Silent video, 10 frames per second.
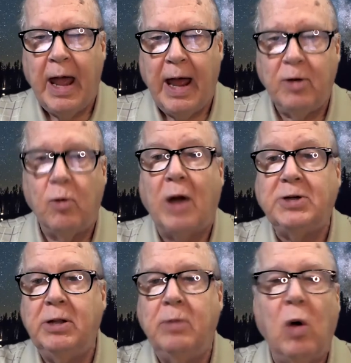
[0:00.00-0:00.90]
and you're
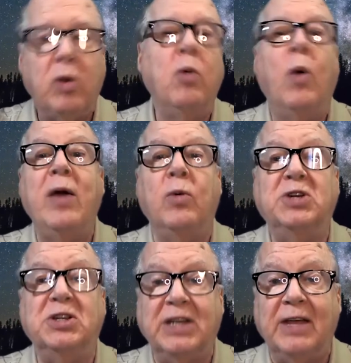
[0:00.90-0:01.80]
watching the Milky Way,
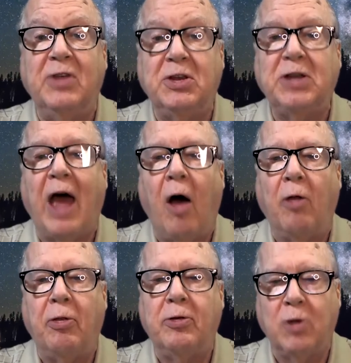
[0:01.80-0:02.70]
which is in the
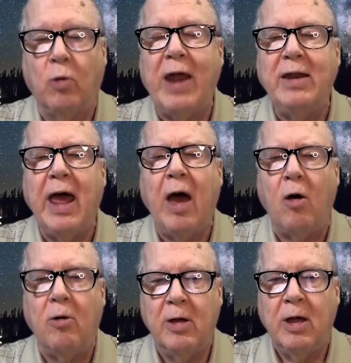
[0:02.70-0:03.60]
south. So right
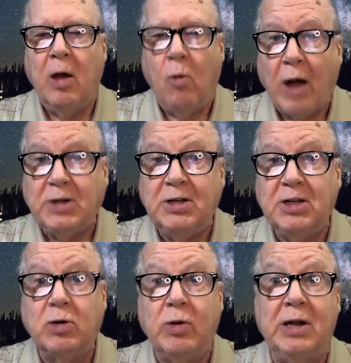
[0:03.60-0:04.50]
now, watching the
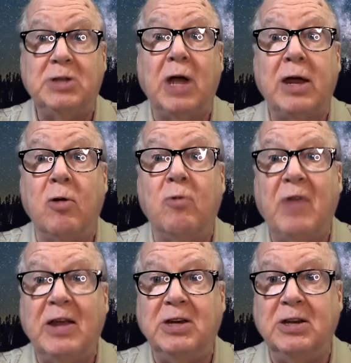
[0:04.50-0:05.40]
screen, it's like you're
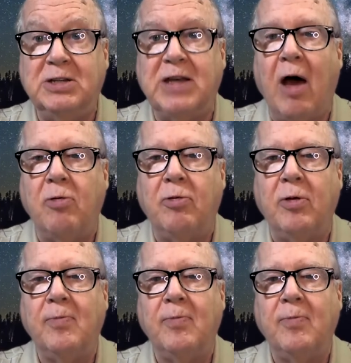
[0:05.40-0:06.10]
facing south.